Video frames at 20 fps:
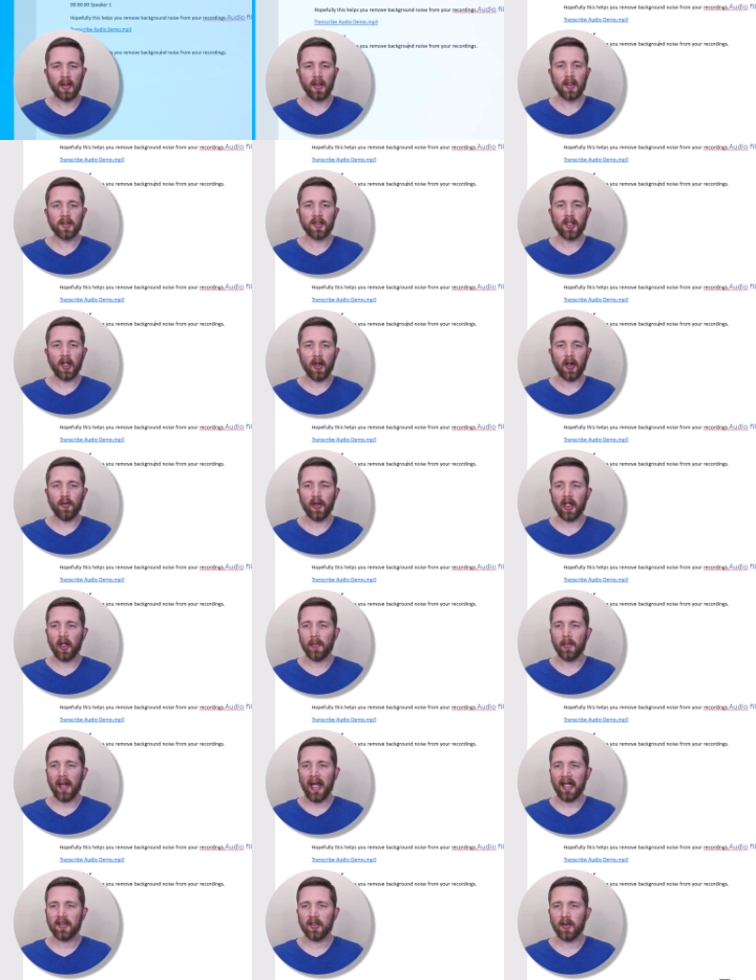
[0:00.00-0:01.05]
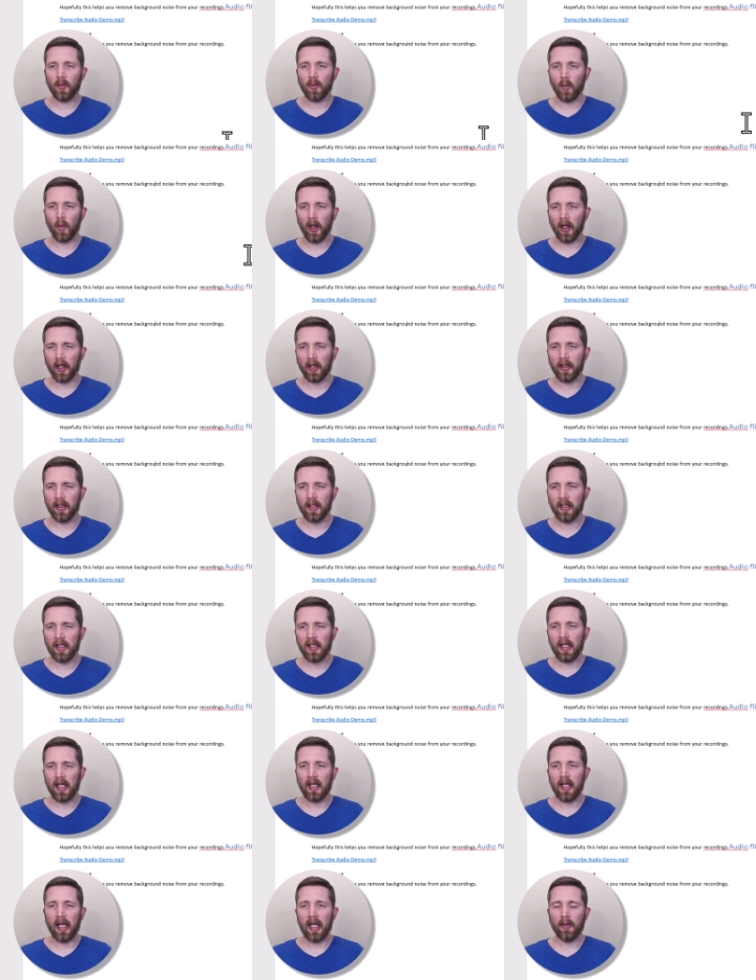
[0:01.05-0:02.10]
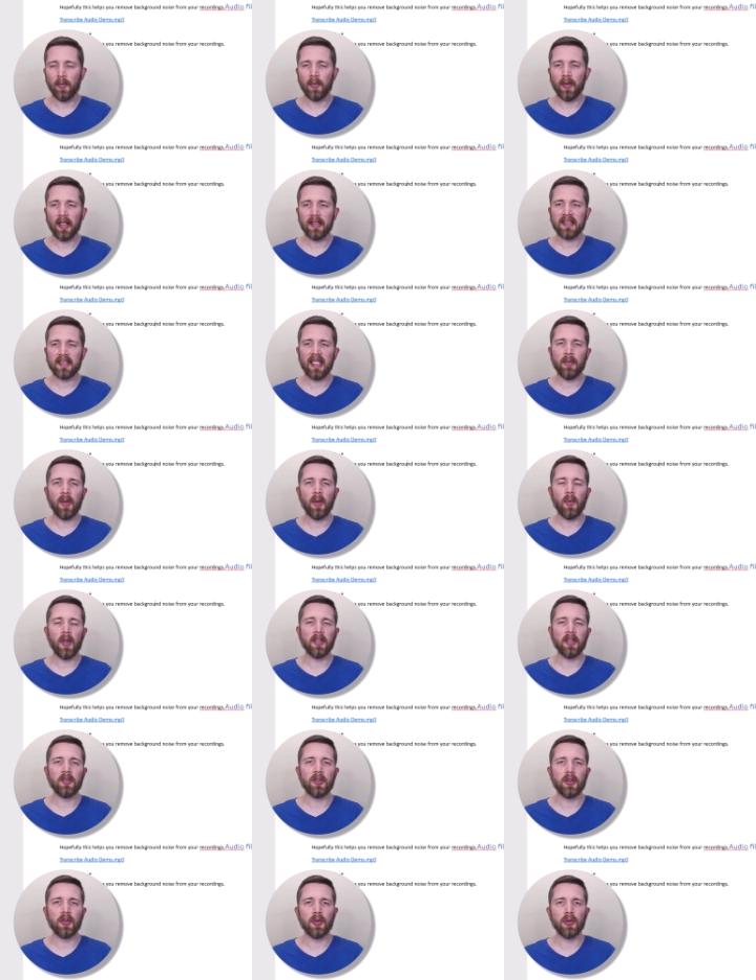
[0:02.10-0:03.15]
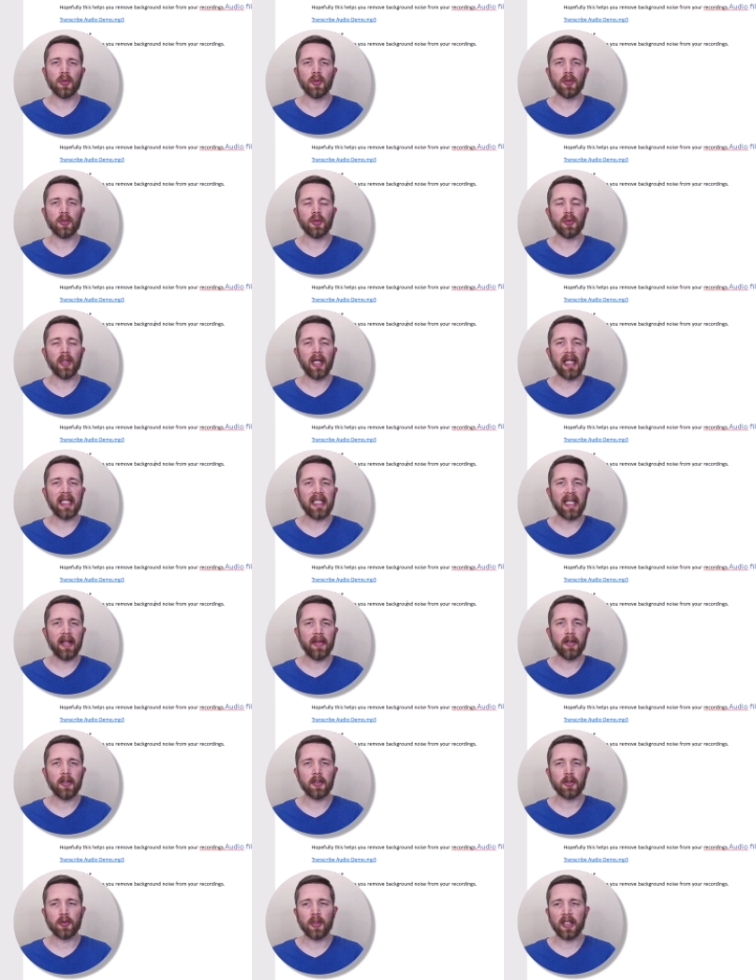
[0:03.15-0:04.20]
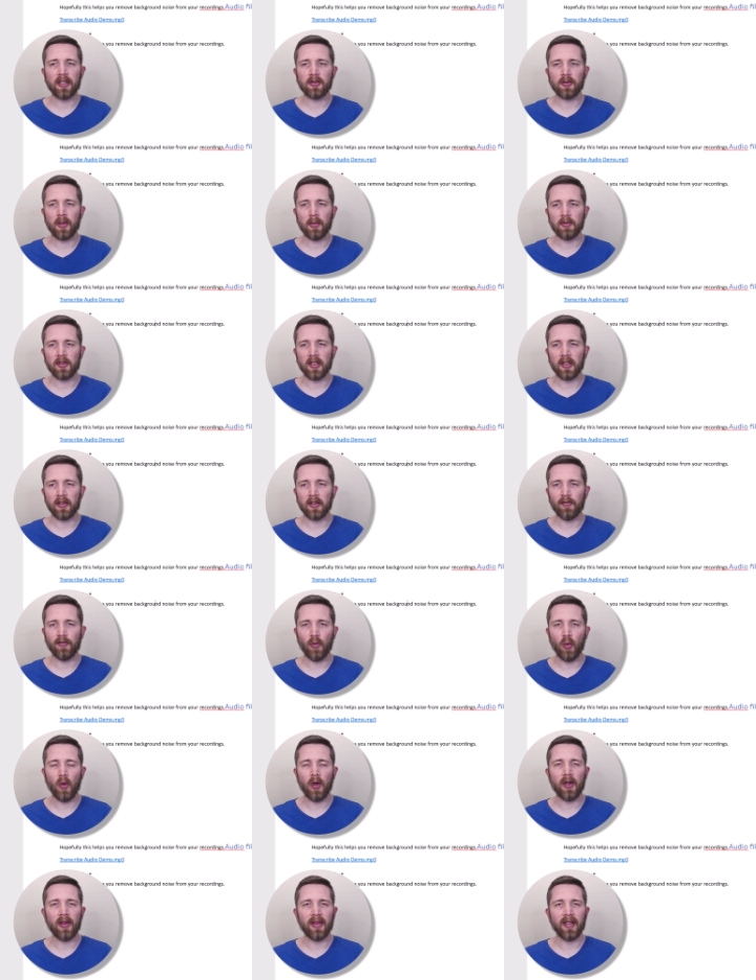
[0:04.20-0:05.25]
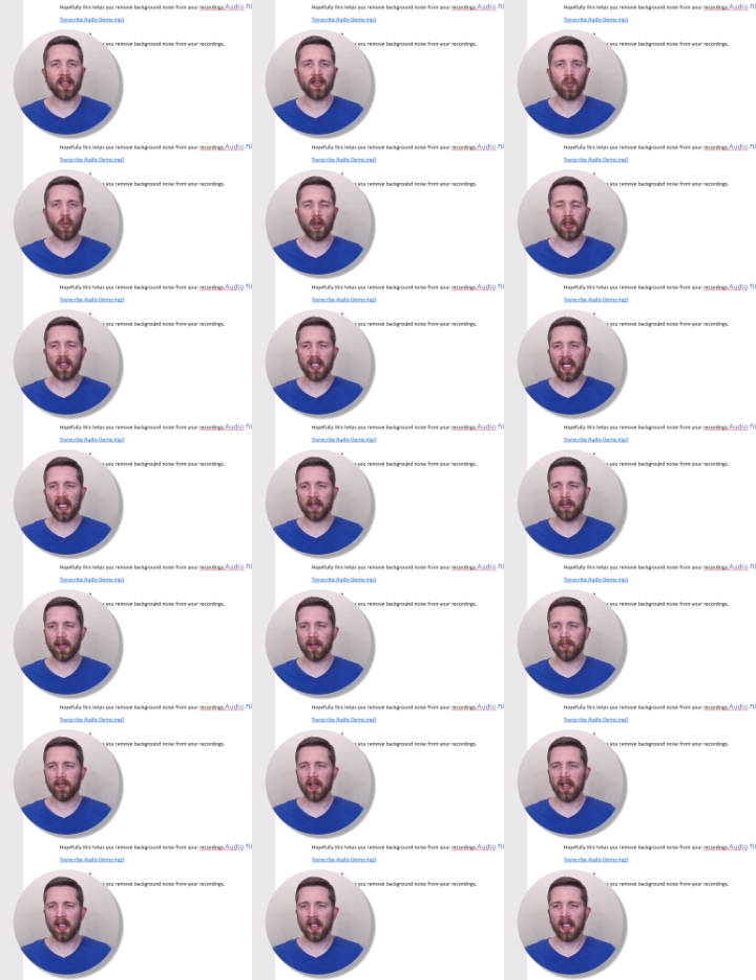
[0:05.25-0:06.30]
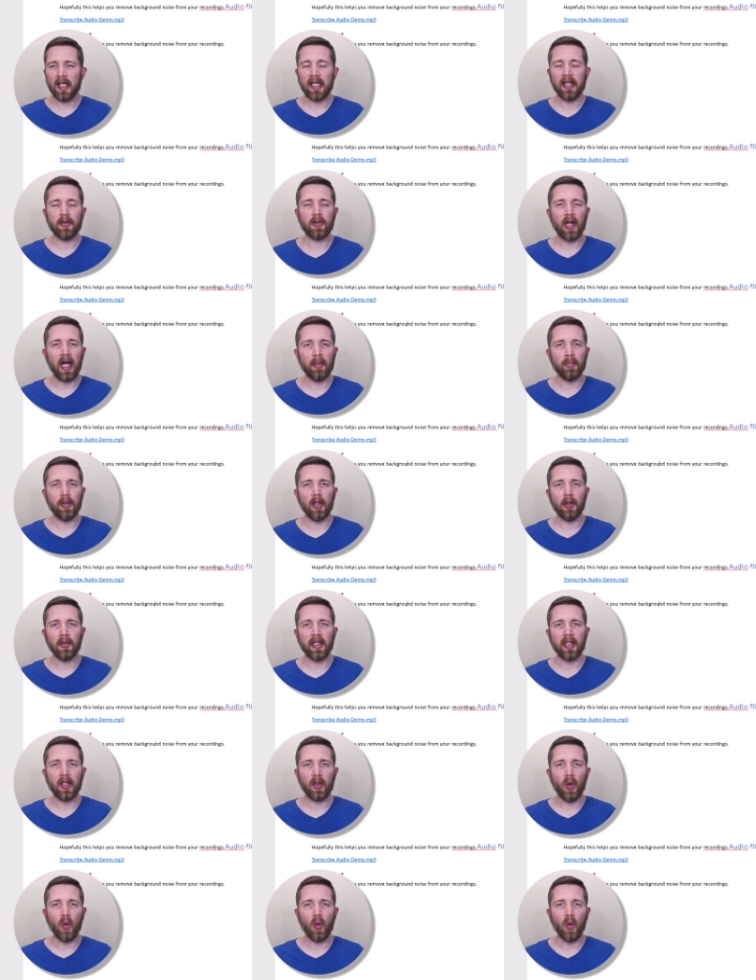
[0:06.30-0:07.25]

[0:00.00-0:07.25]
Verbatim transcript: So if we go back to Word, and let's say we want to do another transcription for this Word document, either uploading